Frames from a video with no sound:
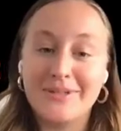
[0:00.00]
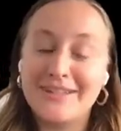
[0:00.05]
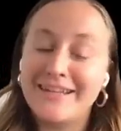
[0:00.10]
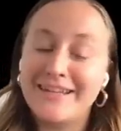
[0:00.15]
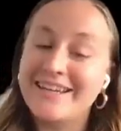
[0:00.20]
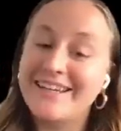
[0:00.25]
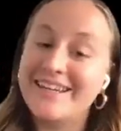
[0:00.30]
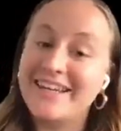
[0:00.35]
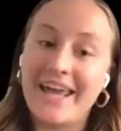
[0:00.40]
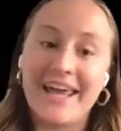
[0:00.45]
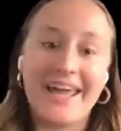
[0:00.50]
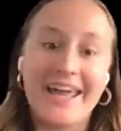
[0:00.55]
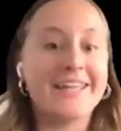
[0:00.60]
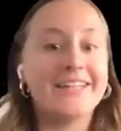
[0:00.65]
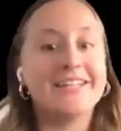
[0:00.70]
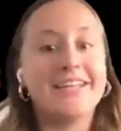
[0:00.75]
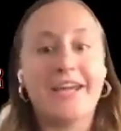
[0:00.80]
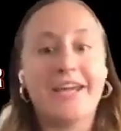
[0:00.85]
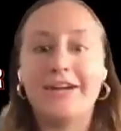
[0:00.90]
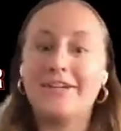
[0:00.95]
but they can't
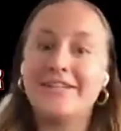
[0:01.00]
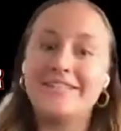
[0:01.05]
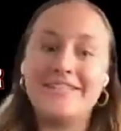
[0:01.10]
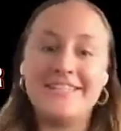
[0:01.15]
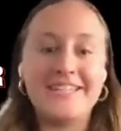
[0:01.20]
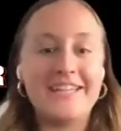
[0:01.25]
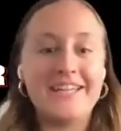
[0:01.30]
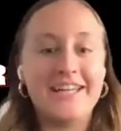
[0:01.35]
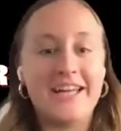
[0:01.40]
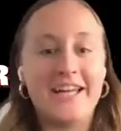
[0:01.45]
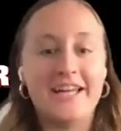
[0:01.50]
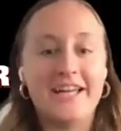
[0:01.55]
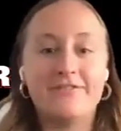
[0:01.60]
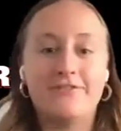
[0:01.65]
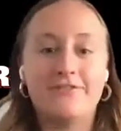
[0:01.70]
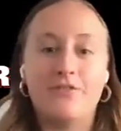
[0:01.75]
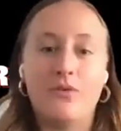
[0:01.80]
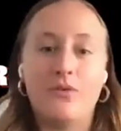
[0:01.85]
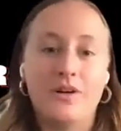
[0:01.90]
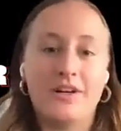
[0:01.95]
guarantee it
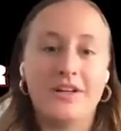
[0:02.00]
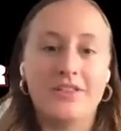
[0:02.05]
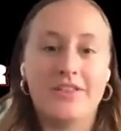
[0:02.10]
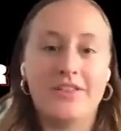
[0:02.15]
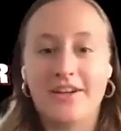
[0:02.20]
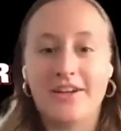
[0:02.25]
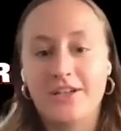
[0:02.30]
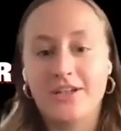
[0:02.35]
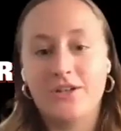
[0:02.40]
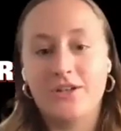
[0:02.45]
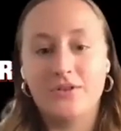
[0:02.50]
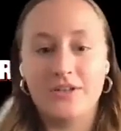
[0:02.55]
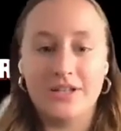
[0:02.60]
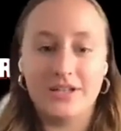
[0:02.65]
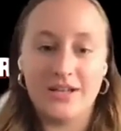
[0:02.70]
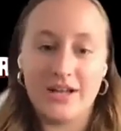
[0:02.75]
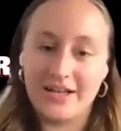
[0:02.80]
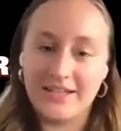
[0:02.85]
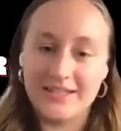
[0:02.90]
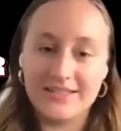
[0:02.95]
for their
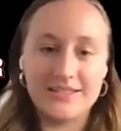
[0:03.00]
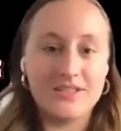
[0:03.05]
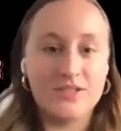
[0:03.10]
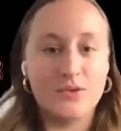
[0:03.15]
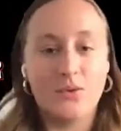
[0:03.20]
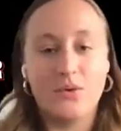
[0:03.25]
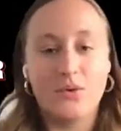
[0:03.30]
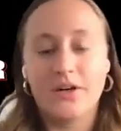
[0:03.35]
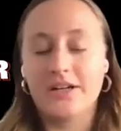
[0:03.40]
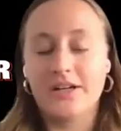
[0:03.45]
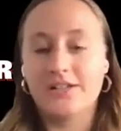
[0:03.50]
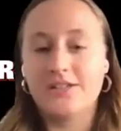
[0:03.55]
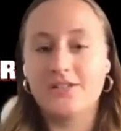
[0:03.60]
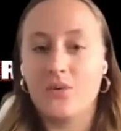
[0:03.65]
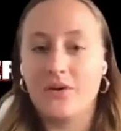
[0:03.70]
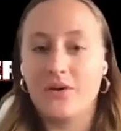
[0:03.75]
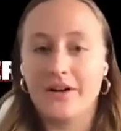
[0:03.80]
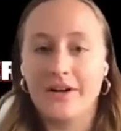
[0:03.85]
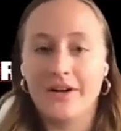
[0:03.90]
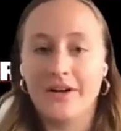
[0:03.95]
unionized stores,
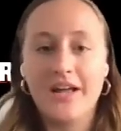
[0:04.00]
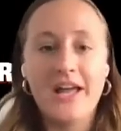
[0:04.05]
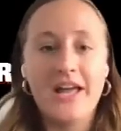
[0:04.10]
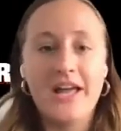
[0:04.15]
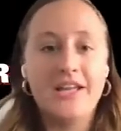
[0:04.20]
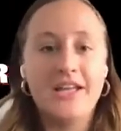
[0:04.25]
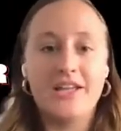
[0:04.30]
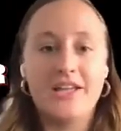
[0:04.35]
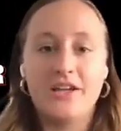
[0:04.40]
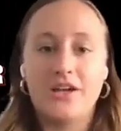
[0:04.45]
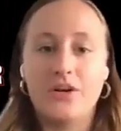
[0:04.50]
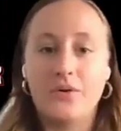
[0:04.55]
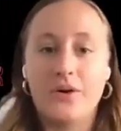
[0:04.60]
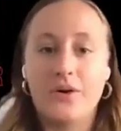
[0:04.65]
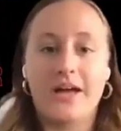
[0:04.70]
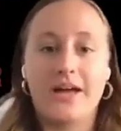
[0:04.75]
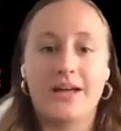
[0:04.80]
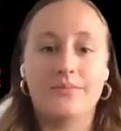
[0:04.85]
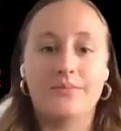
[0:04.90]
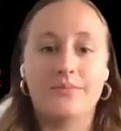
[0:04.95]
or, you
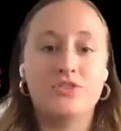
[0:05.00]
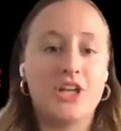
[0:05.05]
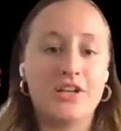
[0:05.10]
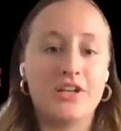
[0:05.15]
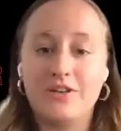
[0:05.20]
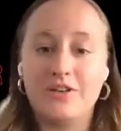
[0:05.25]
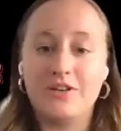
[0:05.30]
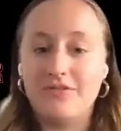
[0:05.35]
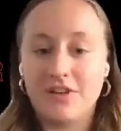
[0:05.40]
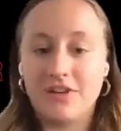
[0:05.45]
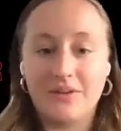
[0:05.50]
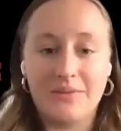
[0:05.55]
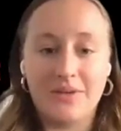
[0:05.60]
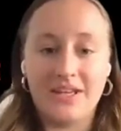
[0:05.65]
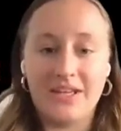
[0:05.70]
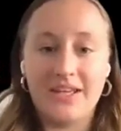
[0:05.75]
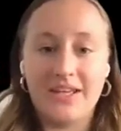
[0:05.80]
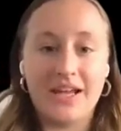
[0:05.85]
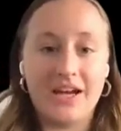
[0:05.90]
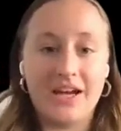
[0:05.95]
know, gender
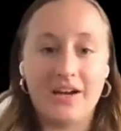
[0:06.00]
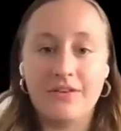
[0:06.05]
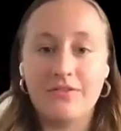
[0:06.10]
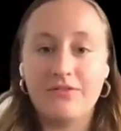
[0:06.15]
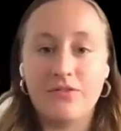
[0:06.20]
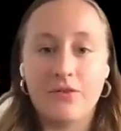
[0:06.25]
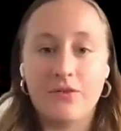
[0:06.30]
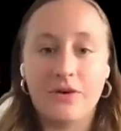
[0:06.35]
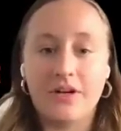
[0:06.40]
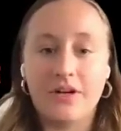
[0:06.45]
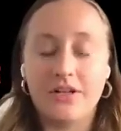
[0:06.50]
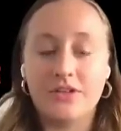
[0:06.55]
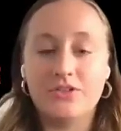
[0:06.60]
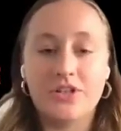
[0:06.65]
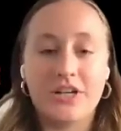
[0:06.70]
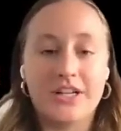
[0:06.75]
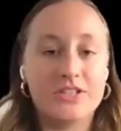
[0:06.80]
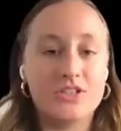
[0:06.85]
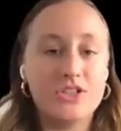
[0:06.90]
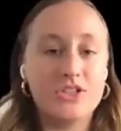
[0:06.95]
affirming care for
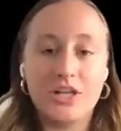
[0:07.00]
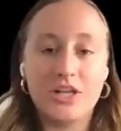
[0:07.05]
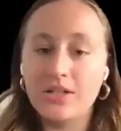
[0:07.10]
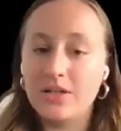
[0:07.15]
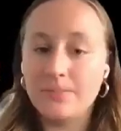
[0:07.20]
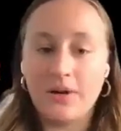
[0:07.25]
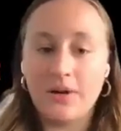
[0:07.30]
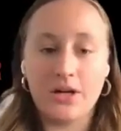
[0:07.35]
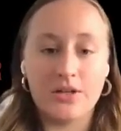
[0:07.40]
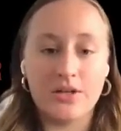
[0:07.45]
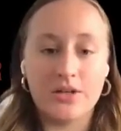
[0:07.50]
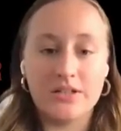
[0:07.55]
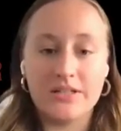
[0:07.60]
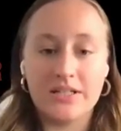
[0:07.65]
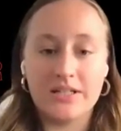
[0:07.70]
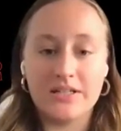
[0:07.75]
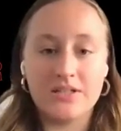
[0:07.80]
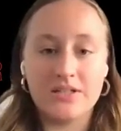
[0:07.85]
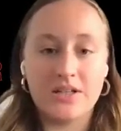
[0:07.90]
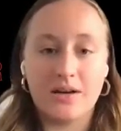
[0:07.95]
transgender partners
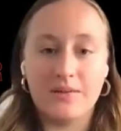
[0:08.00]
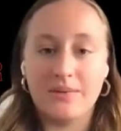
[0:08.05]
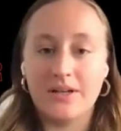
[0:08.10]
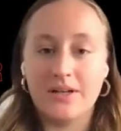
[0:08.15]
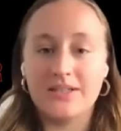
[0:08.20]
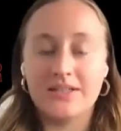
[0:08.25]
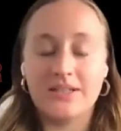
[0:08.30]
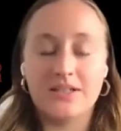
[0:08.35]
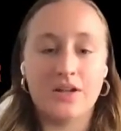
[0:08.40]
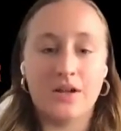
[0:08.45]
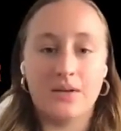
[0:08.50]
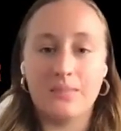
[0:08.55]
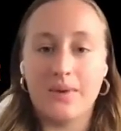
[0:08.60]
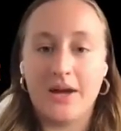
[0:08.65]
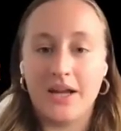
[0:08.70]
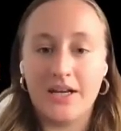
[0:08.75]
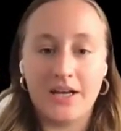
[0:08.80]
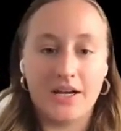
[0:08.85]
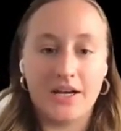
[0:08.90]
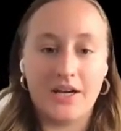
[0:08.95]
at Starbucks and
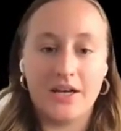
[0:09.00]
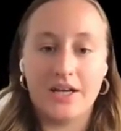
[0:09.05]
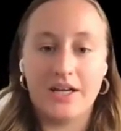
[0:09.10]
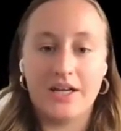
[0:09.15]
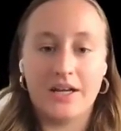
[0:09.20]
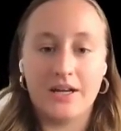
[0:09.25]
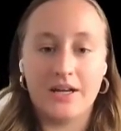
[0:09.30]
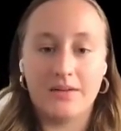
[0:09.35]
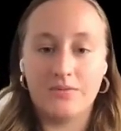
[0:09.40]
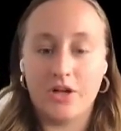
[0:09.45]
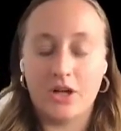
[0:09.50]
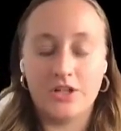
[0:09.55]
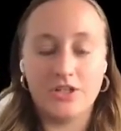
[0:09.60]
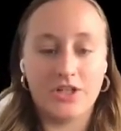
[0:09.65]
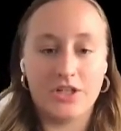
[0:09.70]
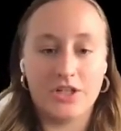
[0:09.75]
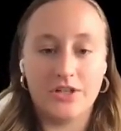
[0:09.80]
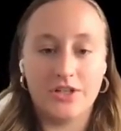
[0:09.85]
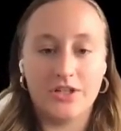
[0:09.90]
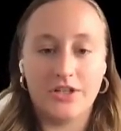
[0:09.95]
non-binary,
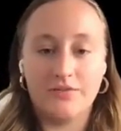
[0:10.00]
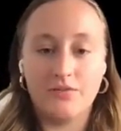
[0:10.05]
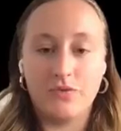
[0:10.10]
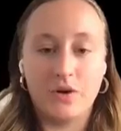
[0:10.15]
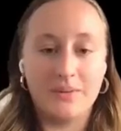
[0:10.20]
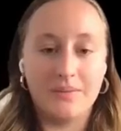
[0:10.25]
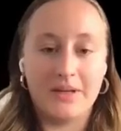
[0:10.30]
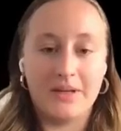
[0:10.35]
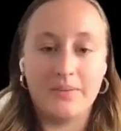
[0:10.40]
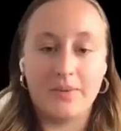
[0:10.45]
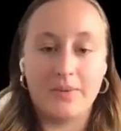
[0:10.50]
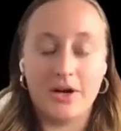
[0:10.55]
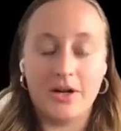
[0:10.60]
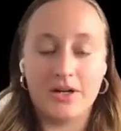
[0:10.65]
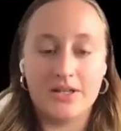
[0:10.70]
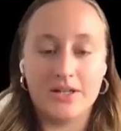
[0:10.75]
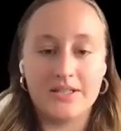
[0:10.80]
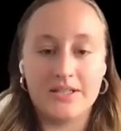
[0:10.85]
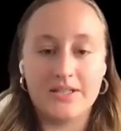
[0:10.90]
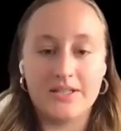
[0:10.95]
non-gender conforming
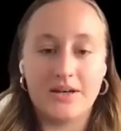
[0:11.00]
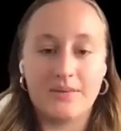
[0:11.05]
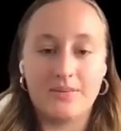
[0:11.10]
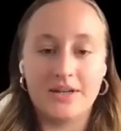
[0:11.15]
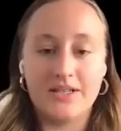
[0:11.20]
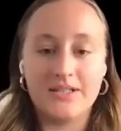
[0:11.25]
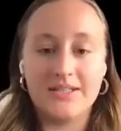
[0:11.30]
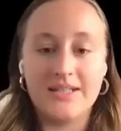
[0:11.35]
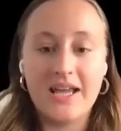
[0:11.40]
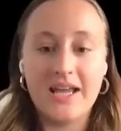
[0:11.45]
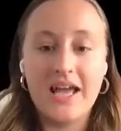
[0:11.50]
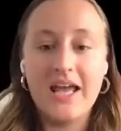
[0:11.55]
partners at Starbucks.